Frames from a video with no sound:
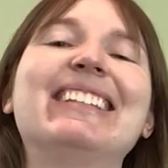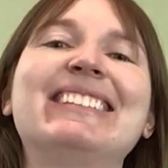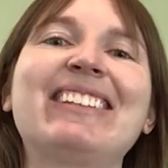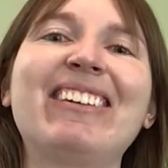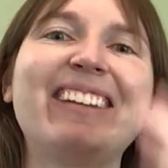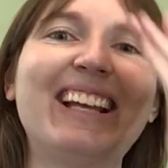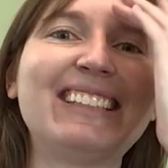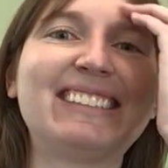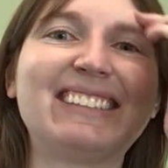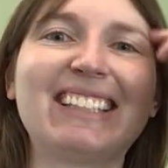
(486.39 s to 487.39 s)
So
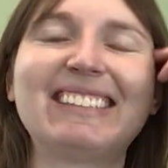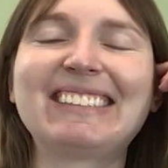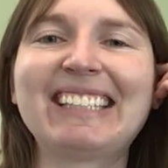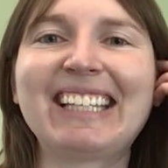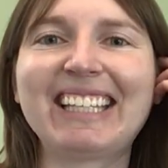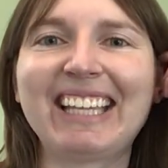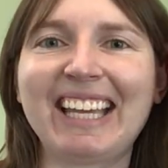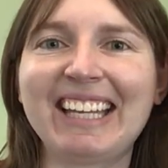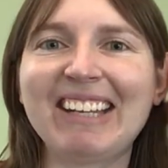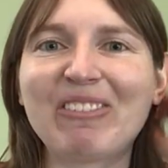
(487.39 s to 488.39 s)
let's sing
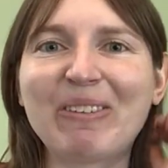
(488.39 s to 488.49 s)
again